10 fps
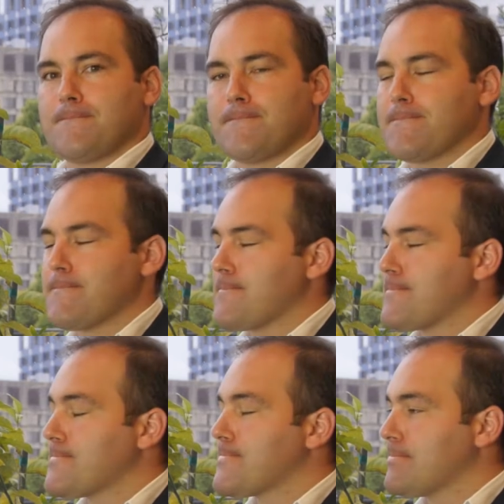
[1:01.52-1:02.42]

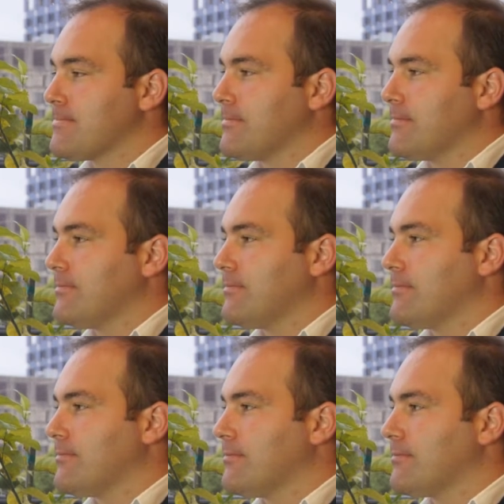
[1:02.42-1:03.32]

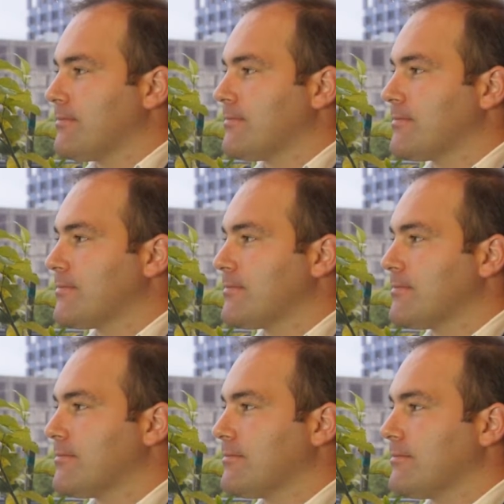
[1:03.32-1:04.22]

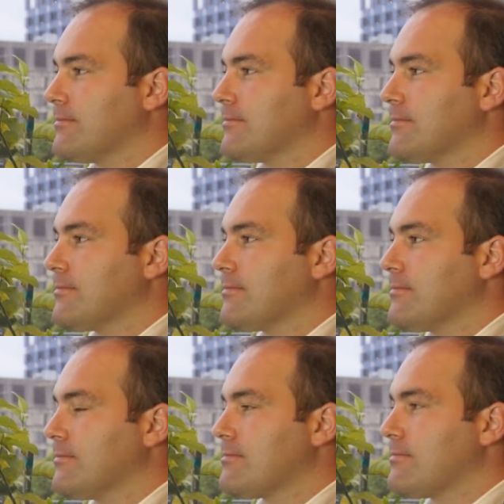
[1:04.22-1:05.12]

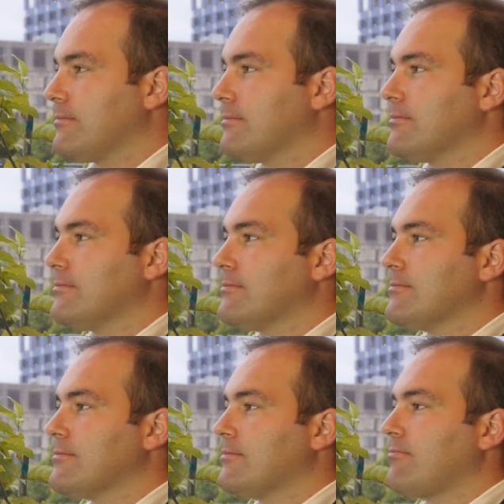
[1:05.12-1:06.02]

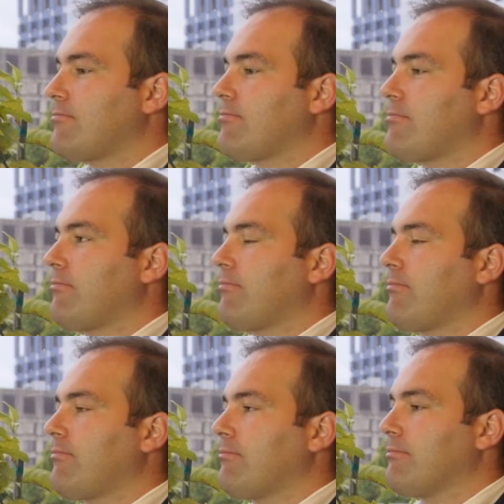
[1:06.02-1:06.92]

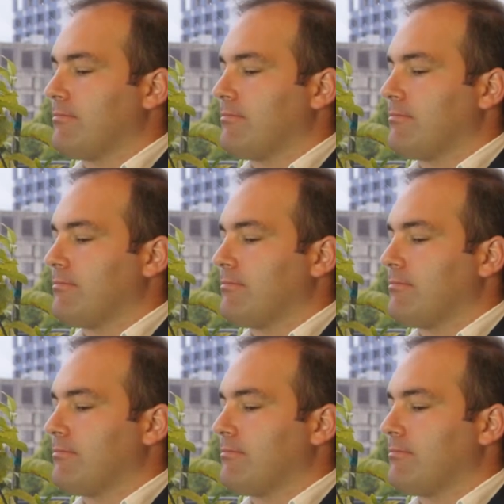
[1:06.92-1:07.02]
This person isn't speaking.